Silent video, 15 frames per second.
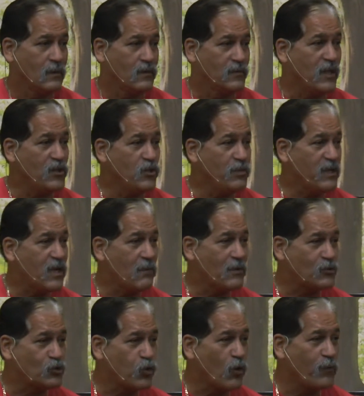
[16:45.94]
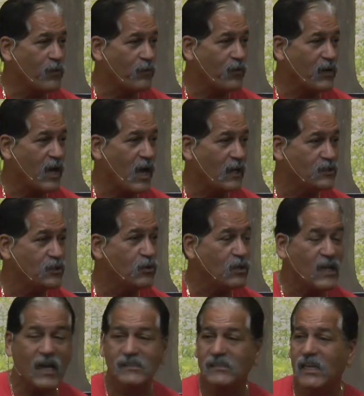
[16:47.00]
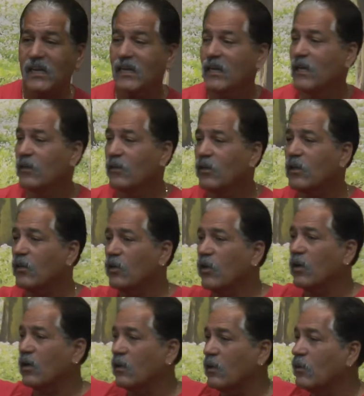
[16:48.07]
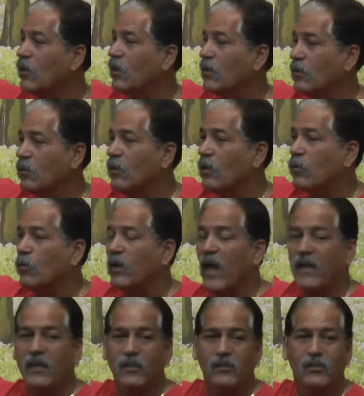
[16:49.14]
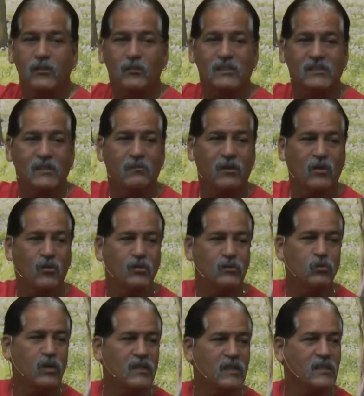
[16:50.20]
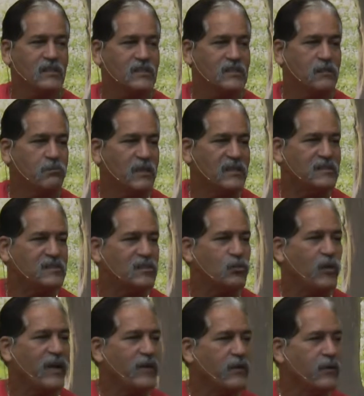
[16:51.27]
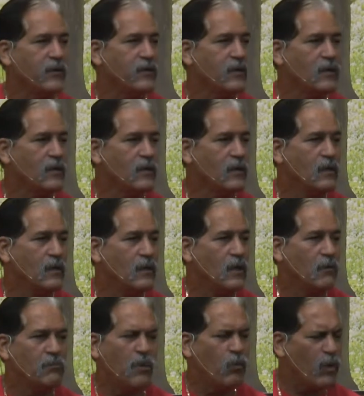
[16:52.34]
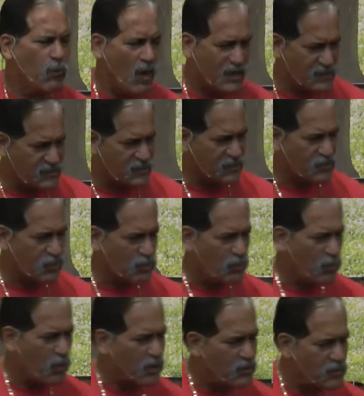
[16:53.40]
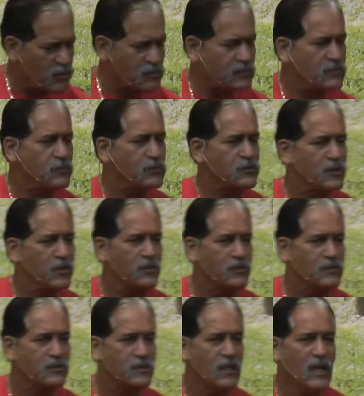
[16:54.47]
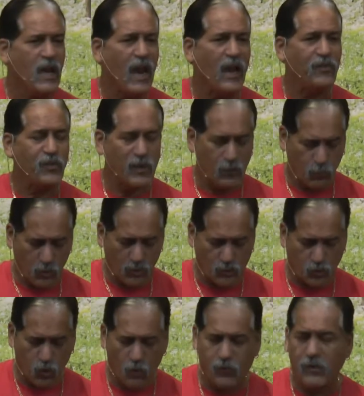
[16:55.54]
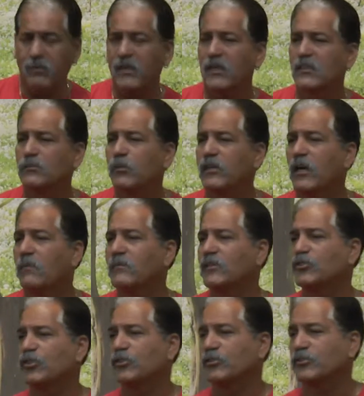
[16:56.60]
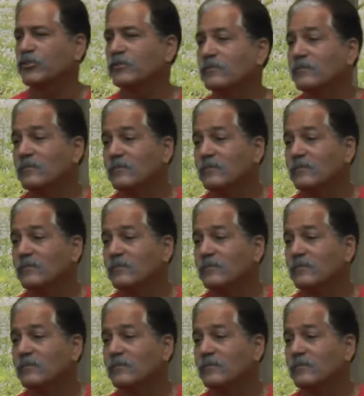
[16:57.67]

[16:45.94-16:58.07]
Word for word: then you become a trophy for God. You know what God's saying? Look, look, look, look what I could do with somebody who's willing to submit and surrender. But we want to sit there, we want to nurse those hurts and think we're a trophy because we come to church